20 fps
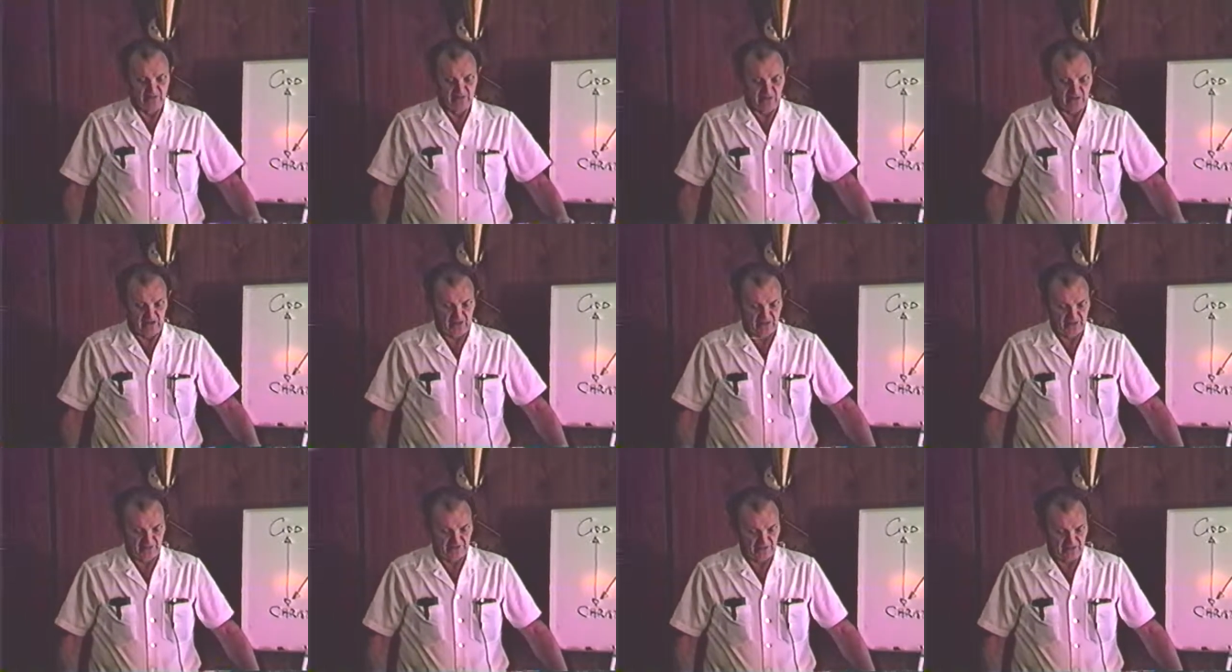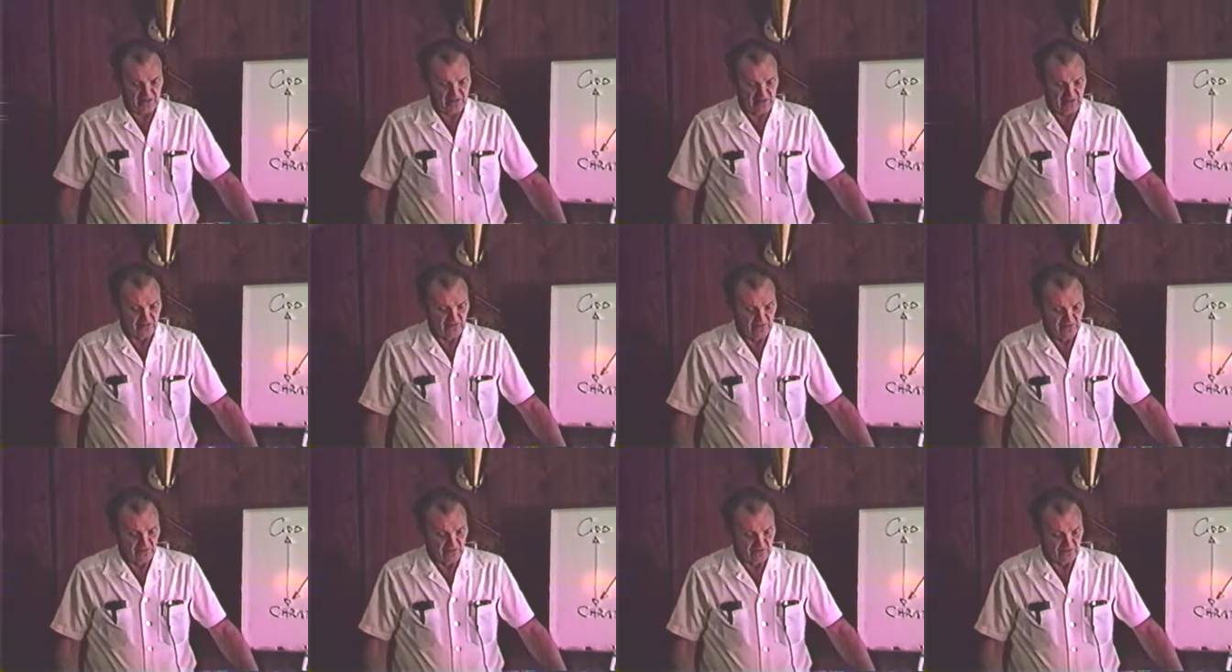And the
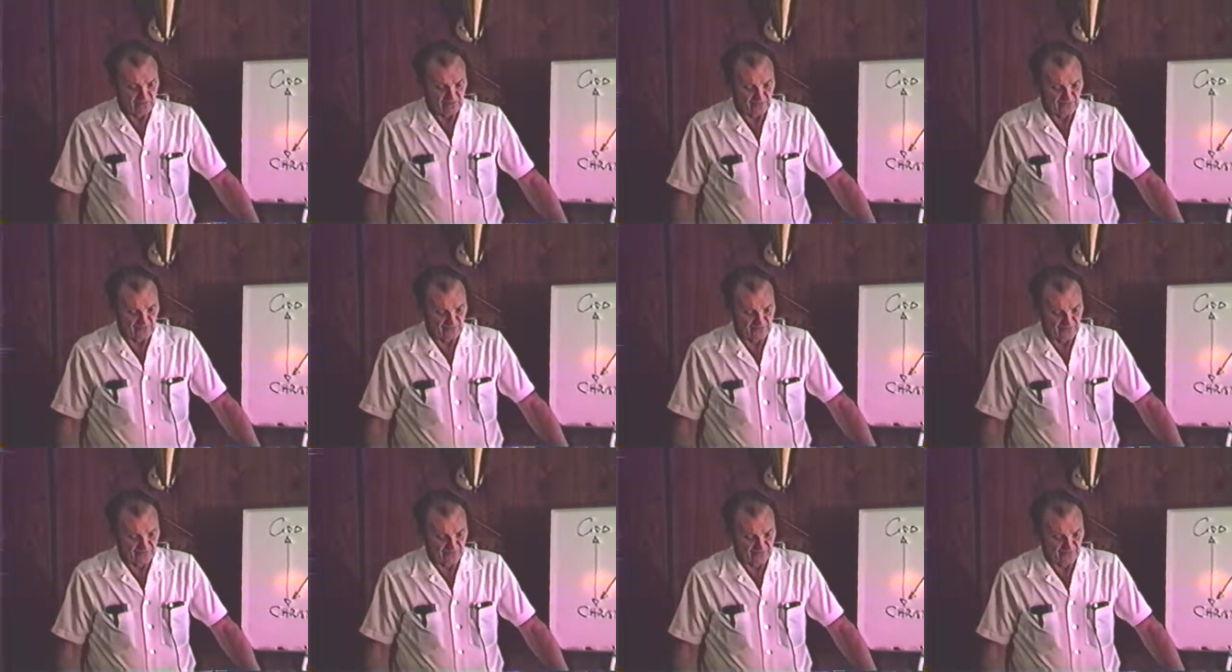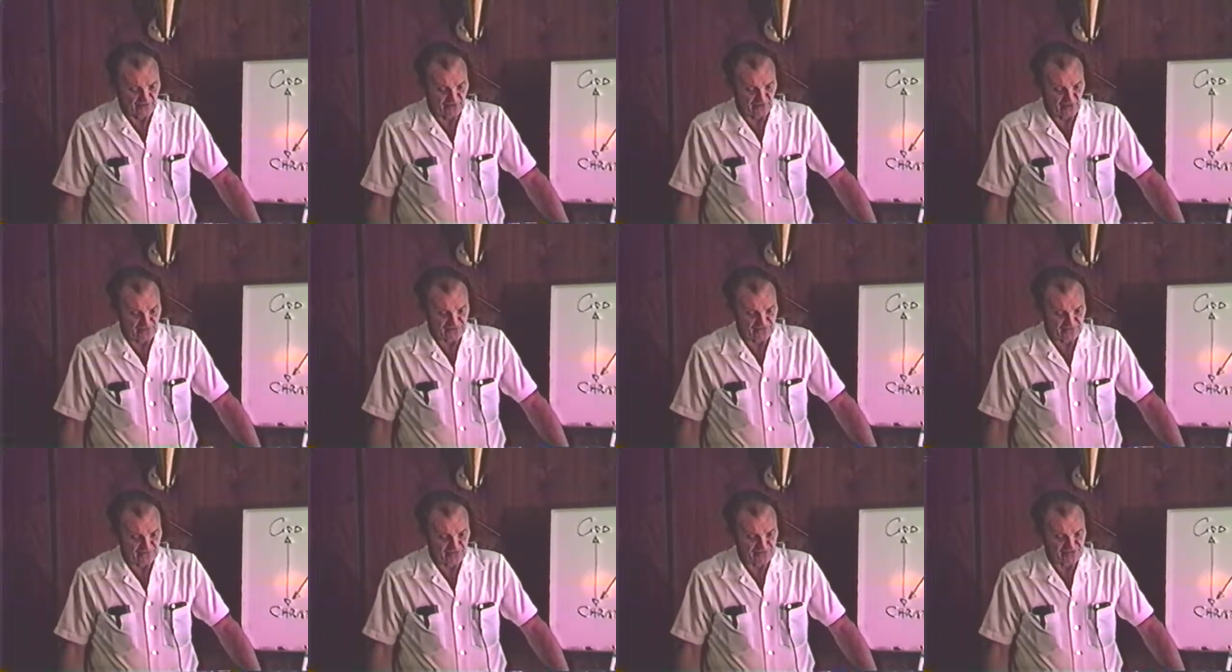the philosophy